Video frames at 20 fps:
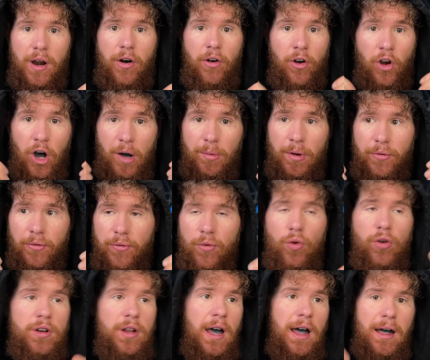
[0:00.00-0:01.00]
Our normal
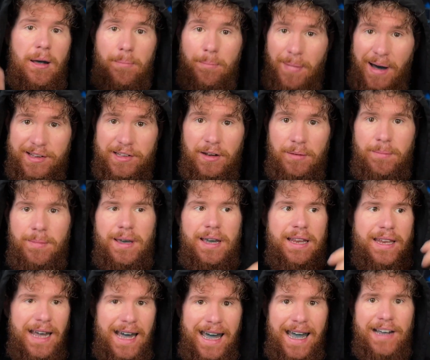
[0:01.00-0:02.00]
food, muscle
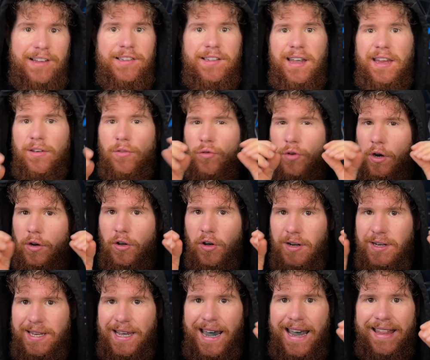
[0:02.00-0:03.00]
meat, eggs, they do not
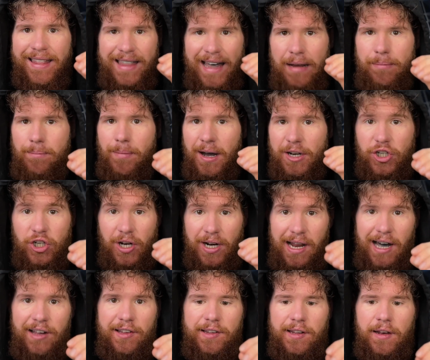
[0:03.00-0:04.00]
contain that much
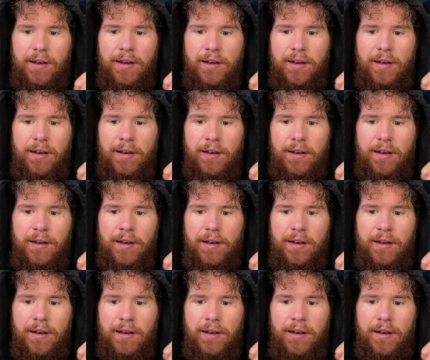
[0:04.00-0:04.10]
glycine.